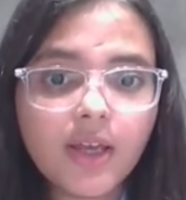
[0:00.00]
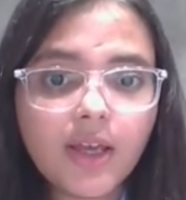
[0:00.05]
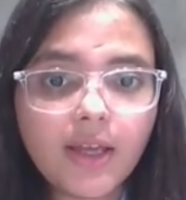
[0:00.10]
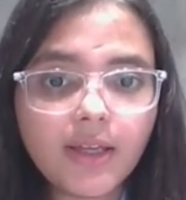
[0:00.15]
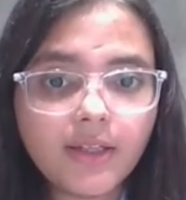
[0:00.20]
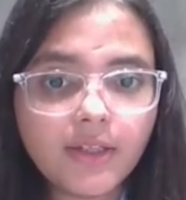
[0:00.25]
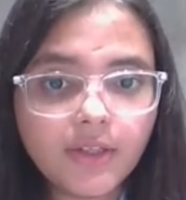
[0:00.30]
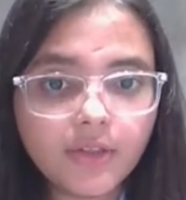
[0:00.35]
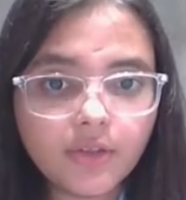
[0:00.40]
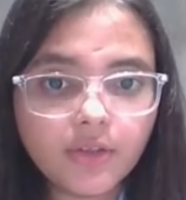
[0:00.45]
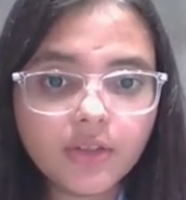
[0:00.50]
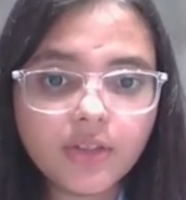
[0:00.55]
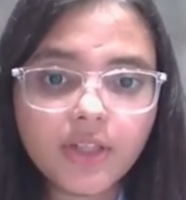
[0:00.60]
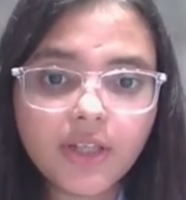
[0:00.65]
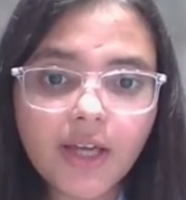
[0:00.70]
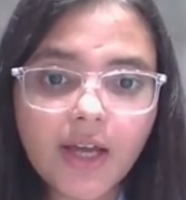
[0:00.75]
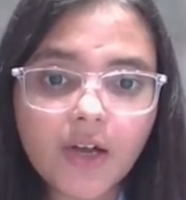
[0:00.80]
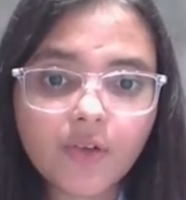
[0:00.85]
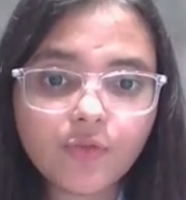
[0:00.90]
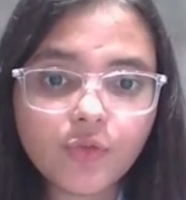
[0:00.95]
and here they
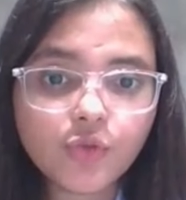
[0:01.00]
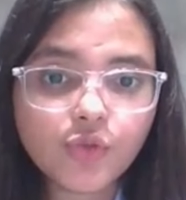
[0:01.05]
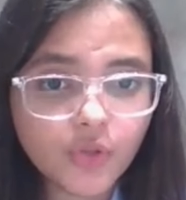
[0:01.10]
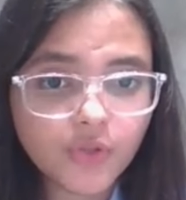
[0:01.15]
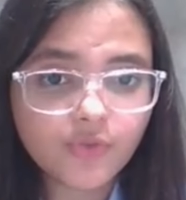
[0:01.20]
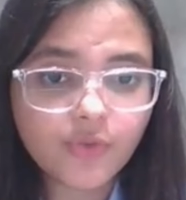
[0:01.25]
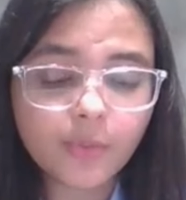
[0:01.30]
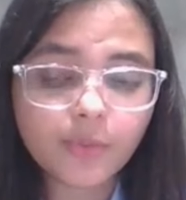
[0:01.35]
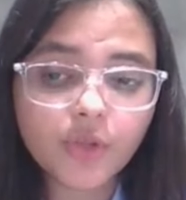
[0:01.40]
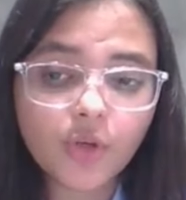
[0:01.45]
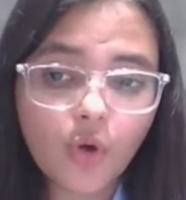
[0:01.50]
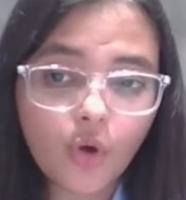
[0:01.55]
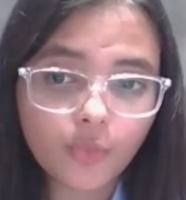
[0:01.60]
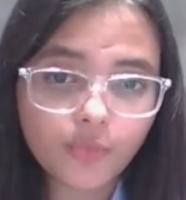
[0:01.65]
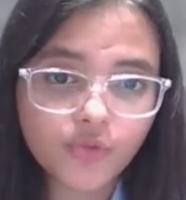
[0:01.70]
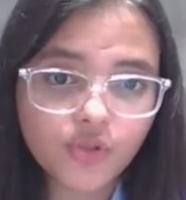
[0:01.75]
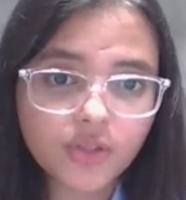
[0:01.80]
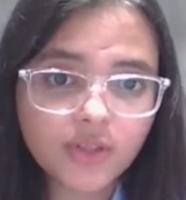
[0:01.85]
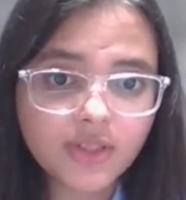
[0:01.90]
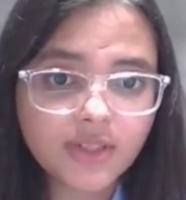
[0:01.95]
have to choose from the
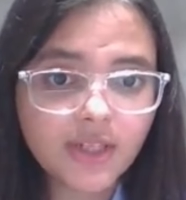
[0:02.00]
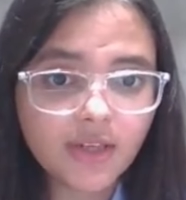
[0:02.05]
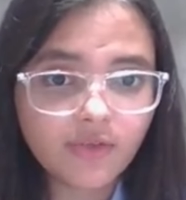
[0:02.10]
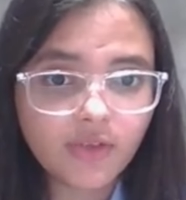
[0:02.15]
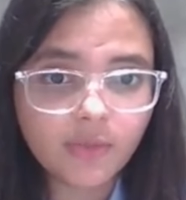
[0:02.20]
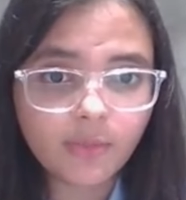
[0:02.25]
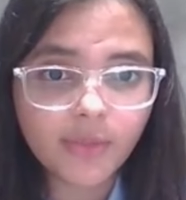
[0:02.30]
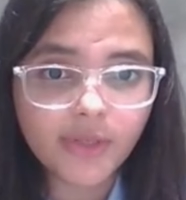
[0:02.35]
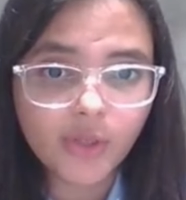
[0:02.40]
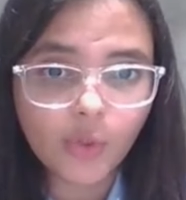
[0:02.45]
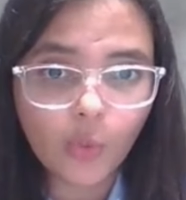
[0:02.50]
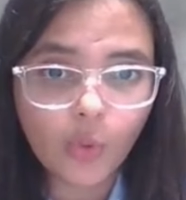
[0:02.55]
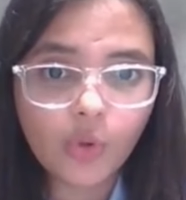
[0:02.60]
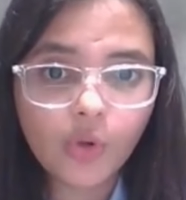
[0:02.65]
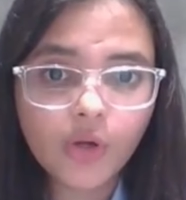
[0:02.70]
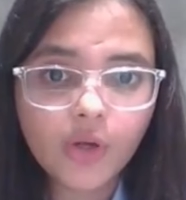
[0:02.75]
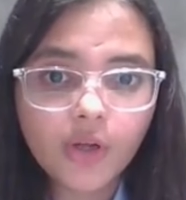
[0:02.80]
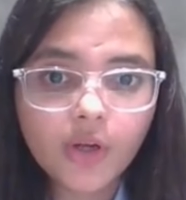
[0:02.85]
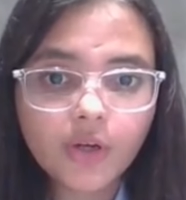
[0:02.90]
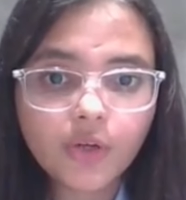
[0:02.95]
options given below
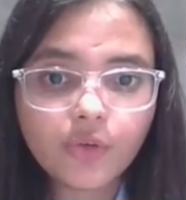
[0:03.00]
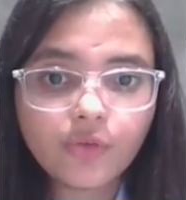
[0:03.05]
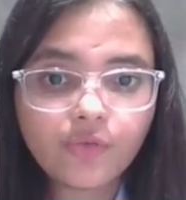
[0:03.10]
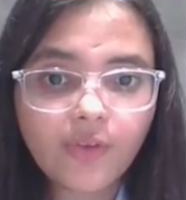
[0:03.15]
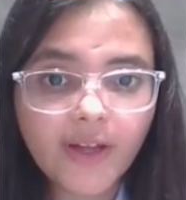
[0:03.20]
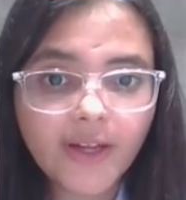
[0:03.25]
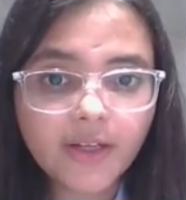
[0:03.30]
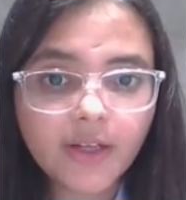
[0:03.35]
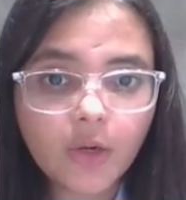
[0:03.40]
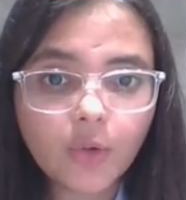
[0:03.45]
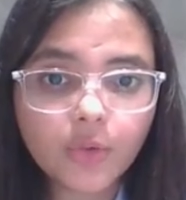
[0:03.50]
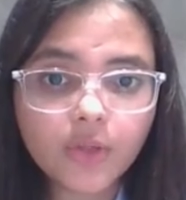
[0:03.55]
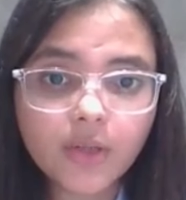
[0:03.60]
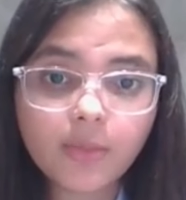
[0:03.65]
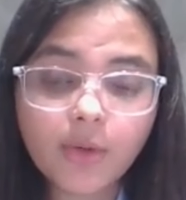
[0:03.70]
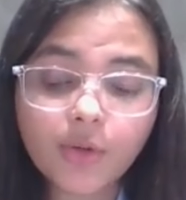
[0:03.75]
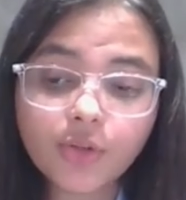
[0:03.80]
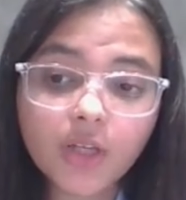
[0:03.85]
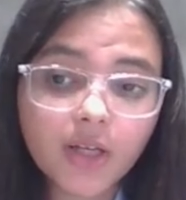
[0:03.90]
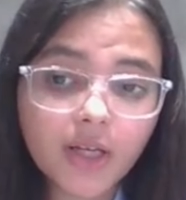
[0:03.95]
to find out
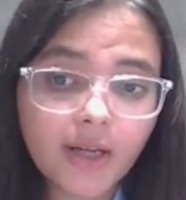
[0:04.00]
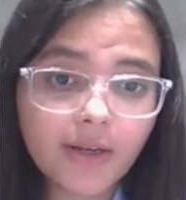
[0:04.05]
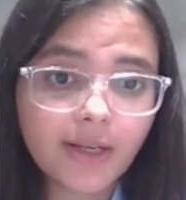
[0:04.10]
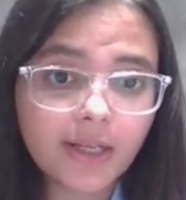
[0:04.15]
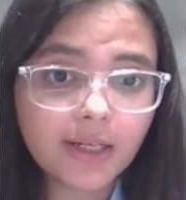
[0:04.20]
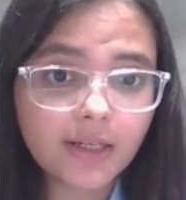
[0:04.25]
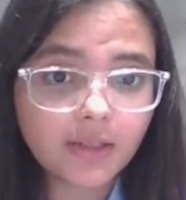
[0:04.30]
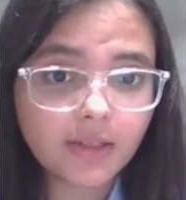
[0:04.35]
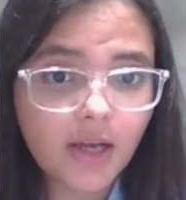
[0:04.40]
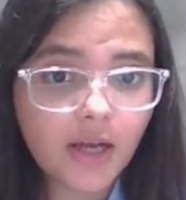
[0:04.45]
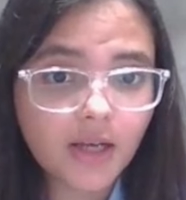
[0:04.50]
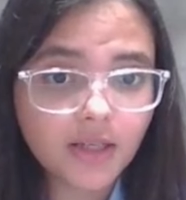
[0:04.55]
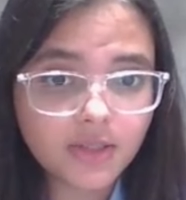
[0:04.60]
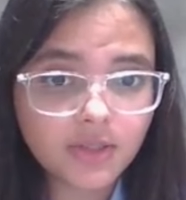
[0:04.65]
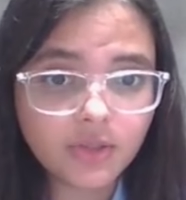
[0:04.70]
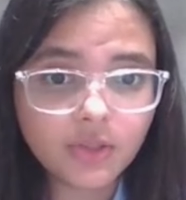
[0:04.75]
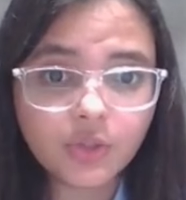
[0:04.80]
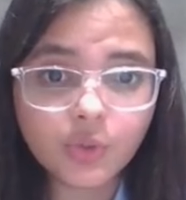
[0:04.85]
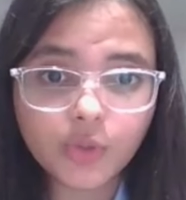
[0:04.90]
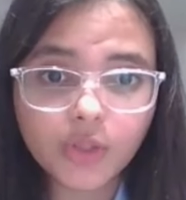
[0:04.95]
about the correct
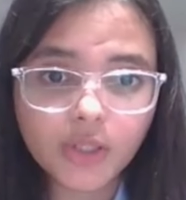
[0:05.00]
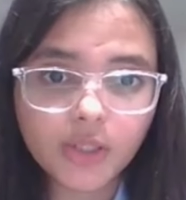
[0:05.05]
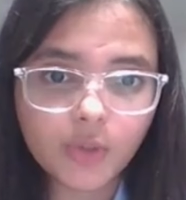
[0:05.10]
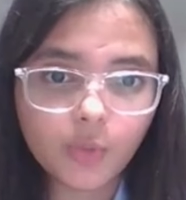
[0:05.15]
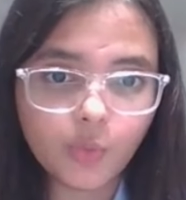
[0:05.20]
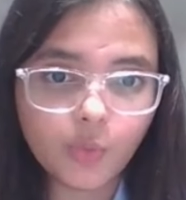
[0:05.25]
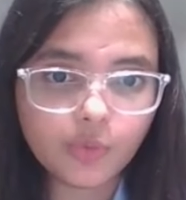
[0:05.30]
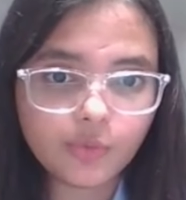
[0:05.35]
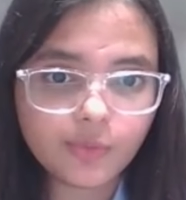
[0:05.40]
answer to the clue.